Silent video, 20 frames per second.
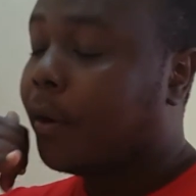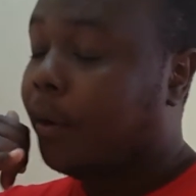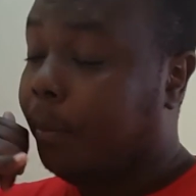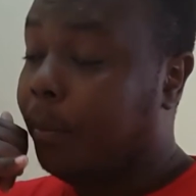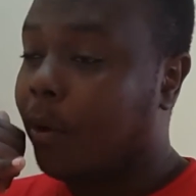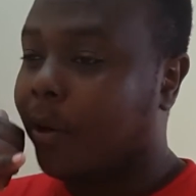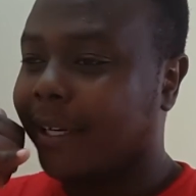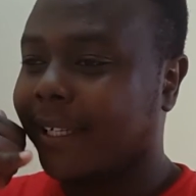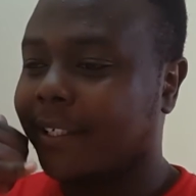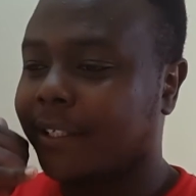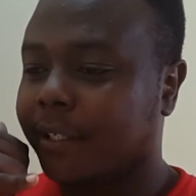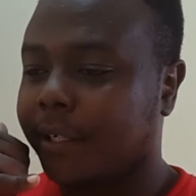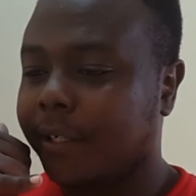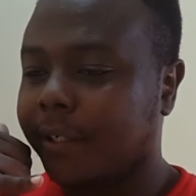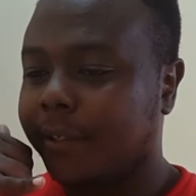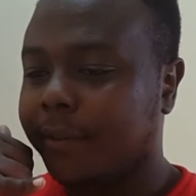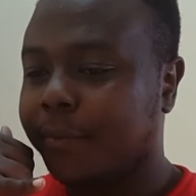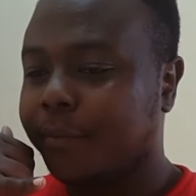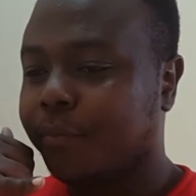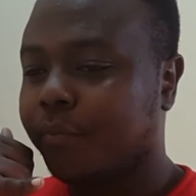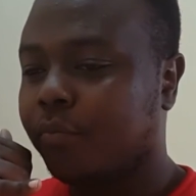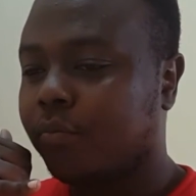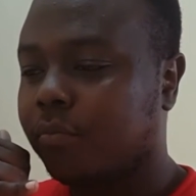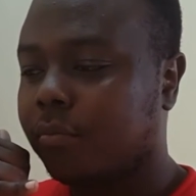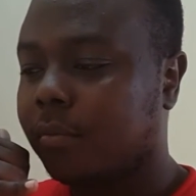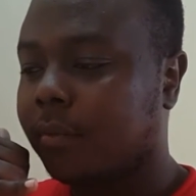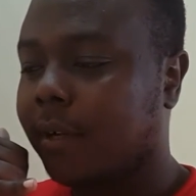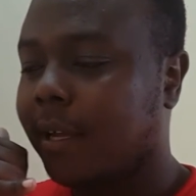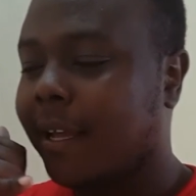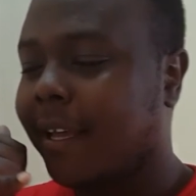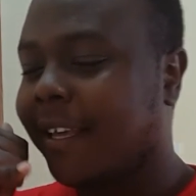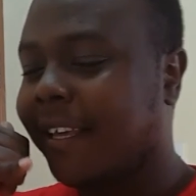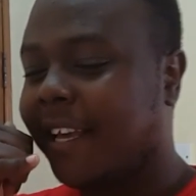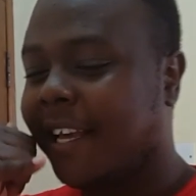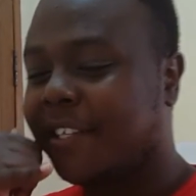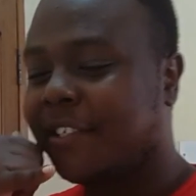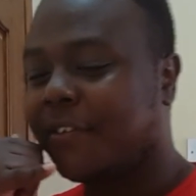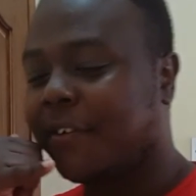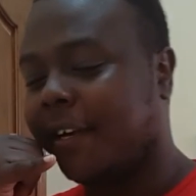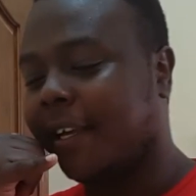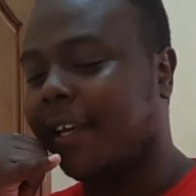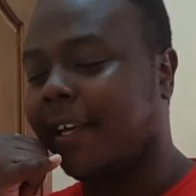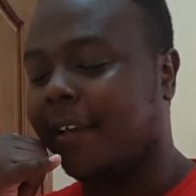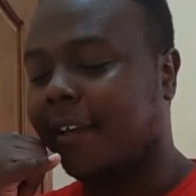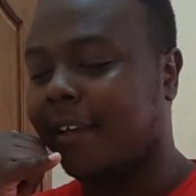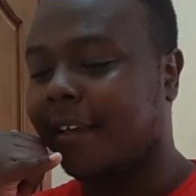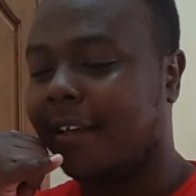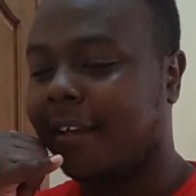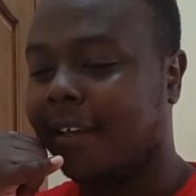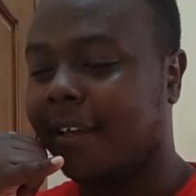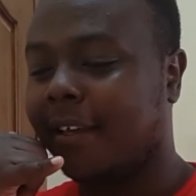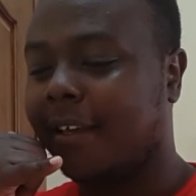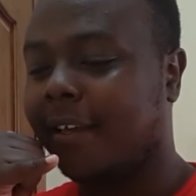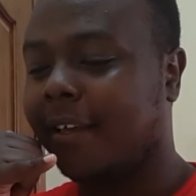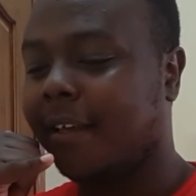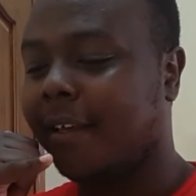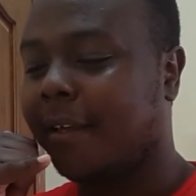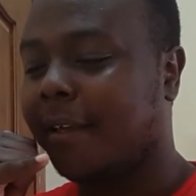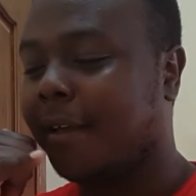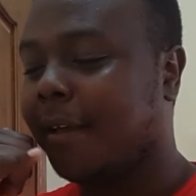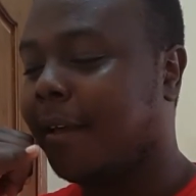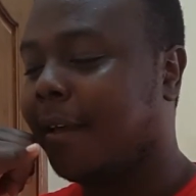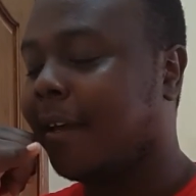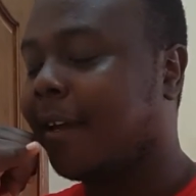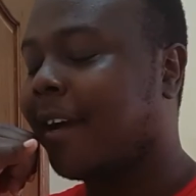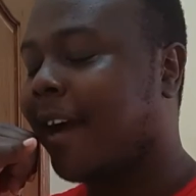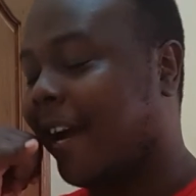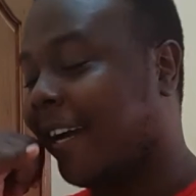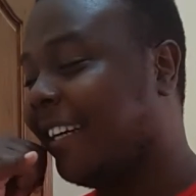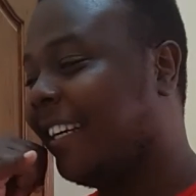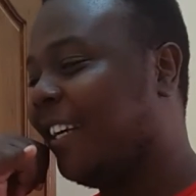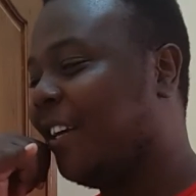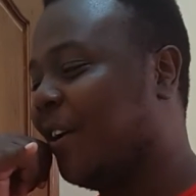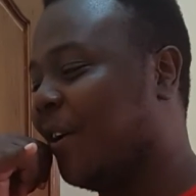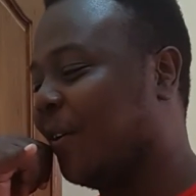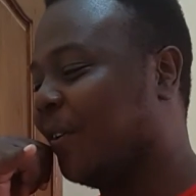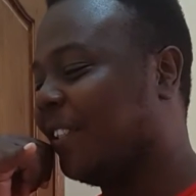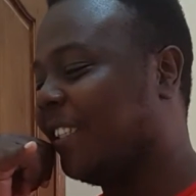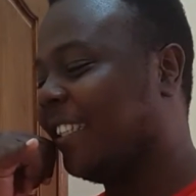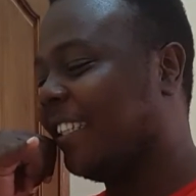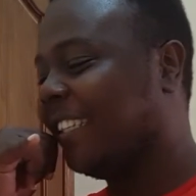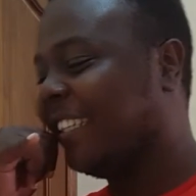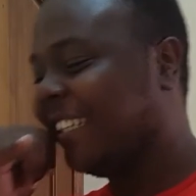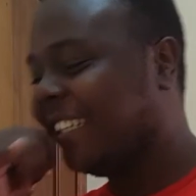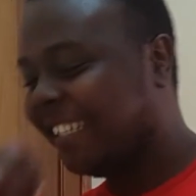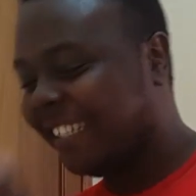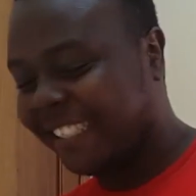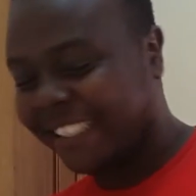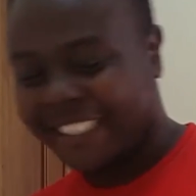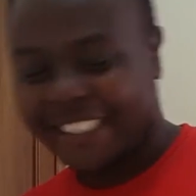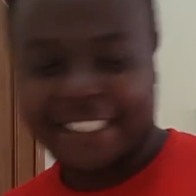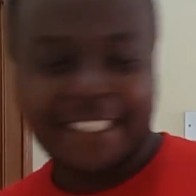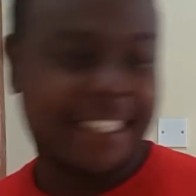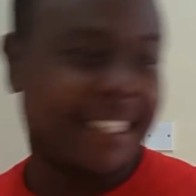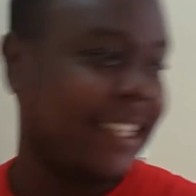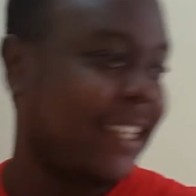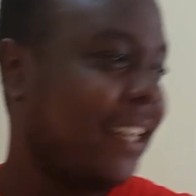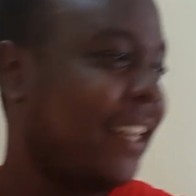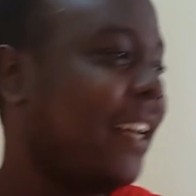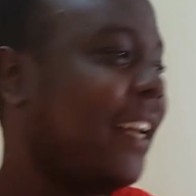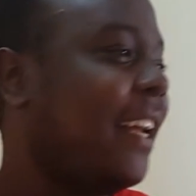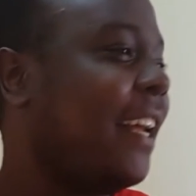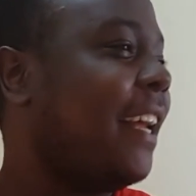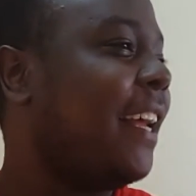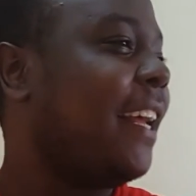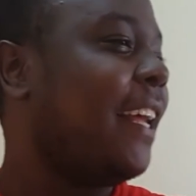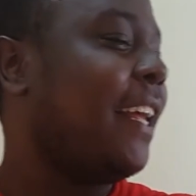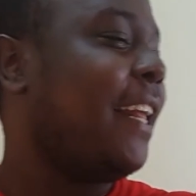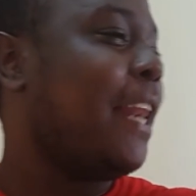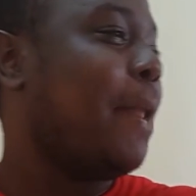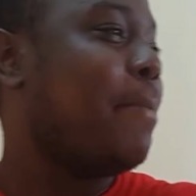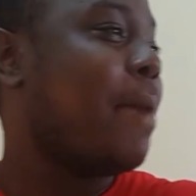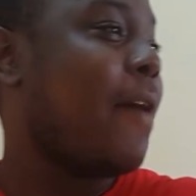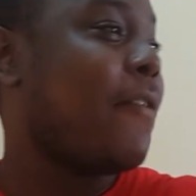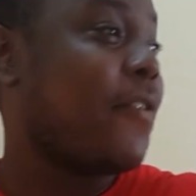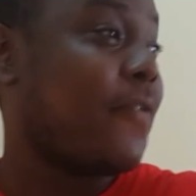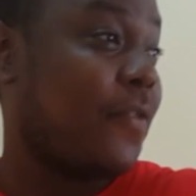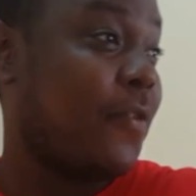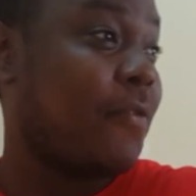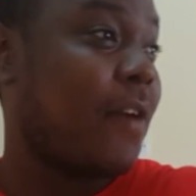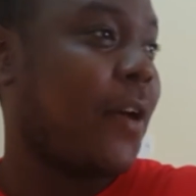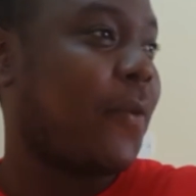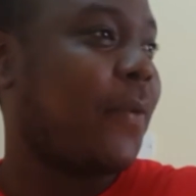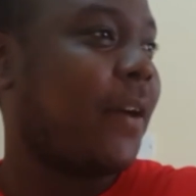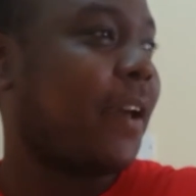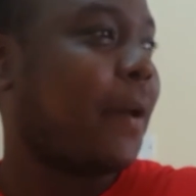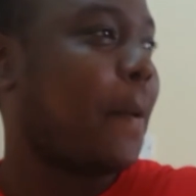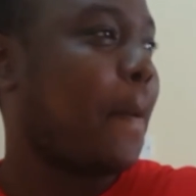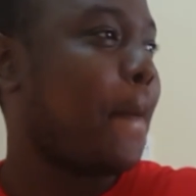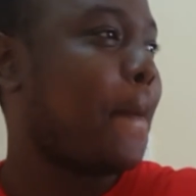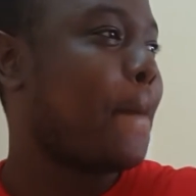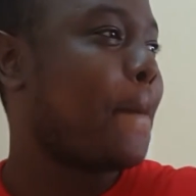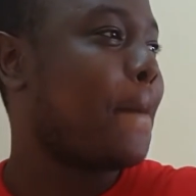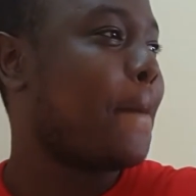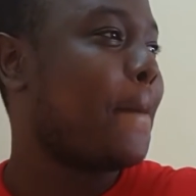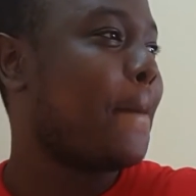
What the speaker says: Good morning, sir. Yes, Ricky. Kindly hold. Let me have your phone right quick.